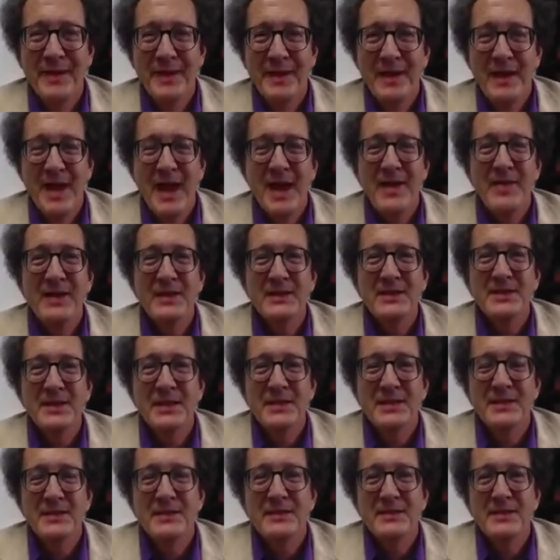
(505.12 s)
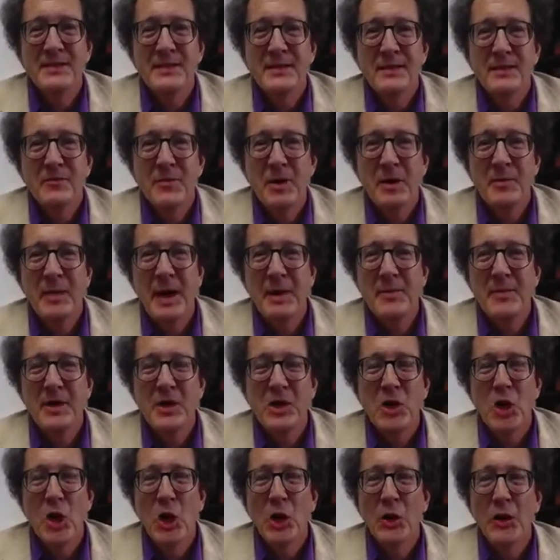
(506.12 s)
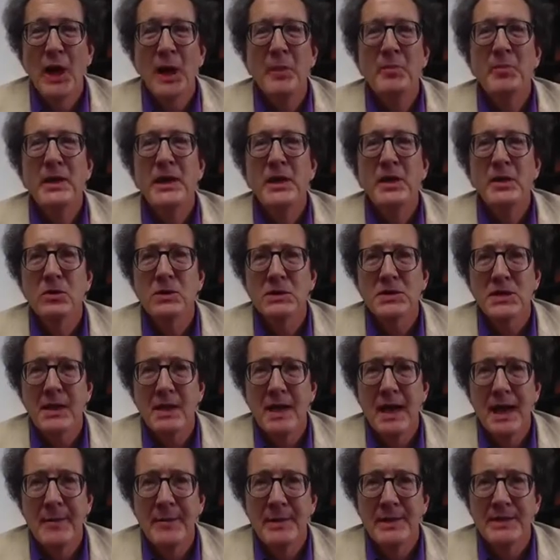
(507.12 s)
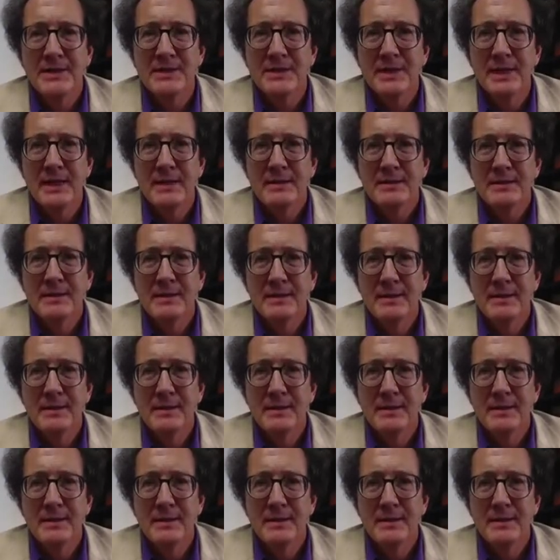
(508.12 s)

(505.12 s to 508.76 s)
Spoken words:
And this is what might be called appeal to common sense.